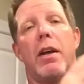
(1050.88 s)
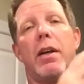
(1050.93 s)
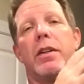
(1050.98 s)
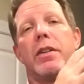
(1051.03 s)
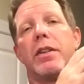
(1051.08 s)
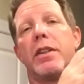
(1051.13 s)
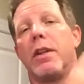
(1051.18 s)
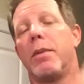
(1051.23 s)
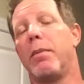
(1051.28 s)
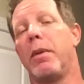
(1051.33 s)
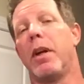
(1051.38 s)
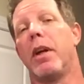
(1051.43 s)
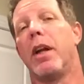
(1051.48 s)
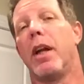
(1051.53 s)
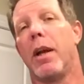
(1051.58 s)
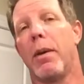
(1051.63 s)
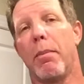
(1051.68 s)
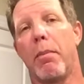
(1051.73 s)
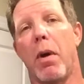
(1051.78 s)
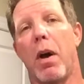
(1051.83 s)
Send me an
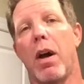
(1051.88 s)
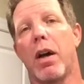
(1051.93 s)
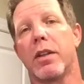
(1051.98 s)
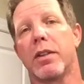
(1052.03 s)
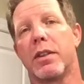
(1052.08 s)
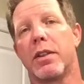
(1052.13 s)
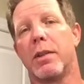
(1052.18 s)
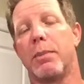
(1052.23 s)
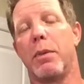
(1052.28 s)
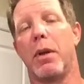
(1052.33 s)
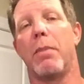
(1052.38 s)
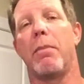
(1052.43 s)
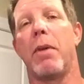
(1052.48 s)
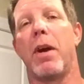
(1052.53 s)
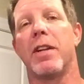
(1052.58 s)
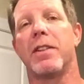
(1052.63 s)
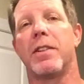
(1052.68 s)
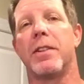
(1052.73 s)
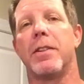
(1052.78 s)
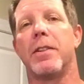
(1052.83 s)
inbox, send me a
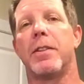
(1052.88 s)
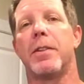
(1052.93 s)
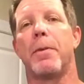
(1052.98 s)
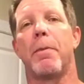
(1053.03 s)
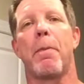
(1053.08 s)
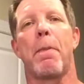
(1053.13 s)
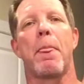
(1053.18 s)
message.